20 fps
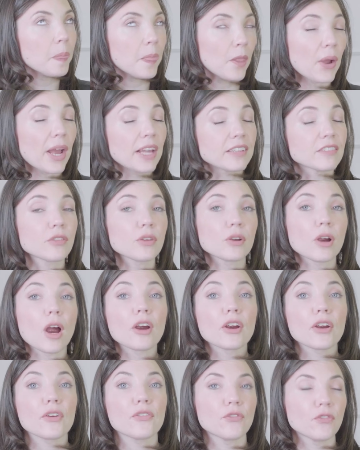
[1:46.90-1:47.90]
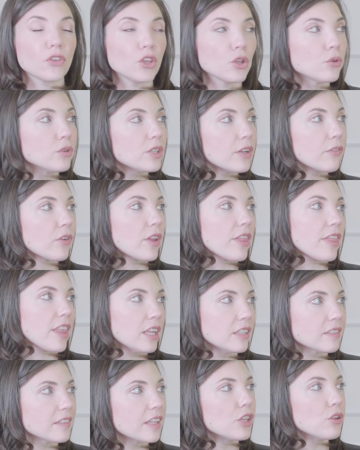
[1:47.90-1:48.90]
Okay, so there are a few different
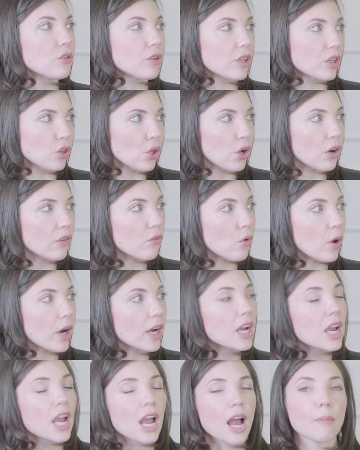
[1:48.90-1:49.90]
things that you can look for.